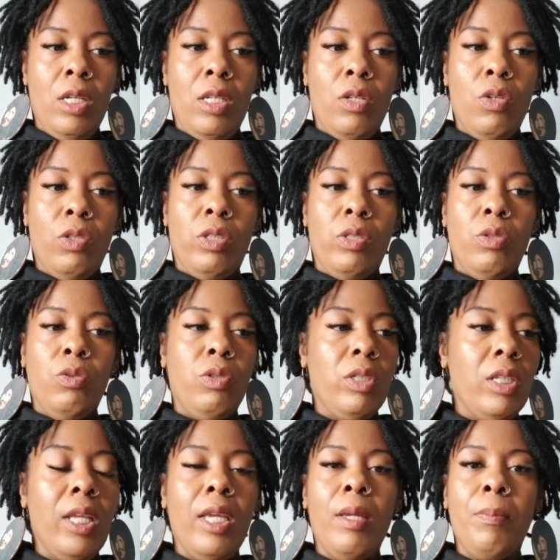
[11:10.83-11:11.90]
you
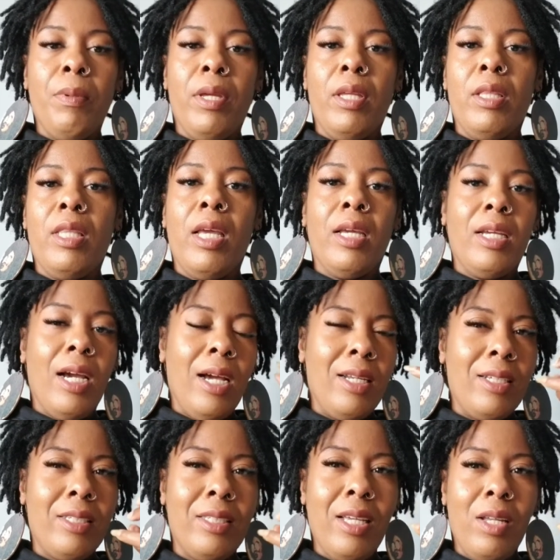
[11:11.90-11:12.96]
sleep and they kind
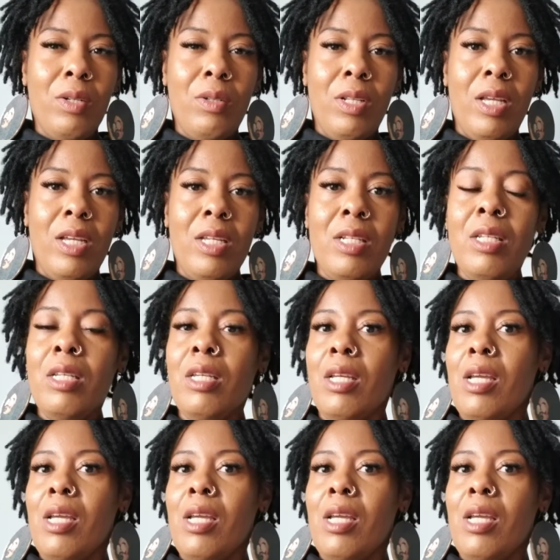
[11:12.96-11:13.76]
of settle in,